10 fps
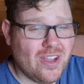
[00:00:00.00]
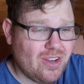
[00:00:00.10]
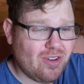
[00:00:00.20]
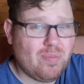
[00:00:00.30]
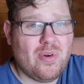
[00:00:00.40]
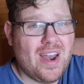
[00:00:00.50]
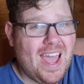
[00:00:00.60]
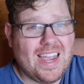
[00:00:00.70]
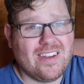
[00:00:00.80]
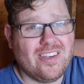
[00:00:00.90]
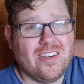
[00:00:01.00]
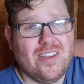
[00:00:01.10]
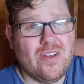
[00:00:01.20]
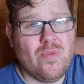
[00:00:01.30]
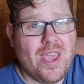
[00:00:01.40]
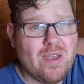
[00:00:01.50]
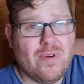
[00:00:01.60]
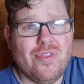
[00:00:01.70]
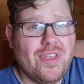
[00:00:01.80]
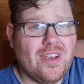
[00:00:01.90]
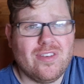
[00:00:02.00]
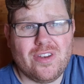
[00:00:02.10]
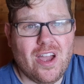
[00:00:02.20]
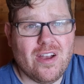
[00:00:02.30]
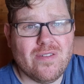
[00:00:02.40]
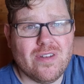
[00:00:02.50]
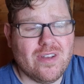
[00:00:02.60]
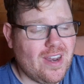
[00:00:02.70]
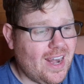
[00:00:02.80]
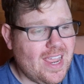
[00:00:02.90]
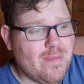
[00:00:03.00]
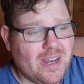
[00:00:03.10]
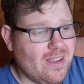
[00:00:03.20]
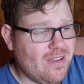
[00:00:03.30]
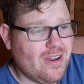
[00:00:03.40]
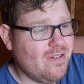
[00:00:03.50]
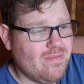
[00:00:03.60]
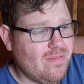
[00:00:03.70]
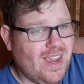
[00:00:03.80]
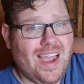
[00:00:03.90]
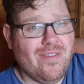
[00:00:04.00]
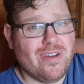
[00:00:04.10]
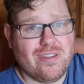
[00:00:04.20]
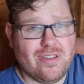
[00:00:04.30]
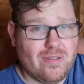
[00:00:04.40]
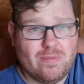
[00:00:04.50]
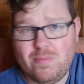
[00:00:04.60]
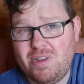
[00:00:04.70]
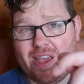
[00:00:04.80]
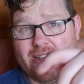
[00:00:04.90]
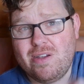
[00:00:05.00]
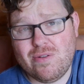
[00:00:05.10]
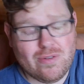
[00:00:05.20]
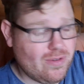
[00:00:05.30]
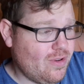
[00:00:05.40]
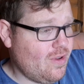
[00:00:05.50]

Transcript: Just put an X where you want things to go and label it, you know, carrots, potatoes,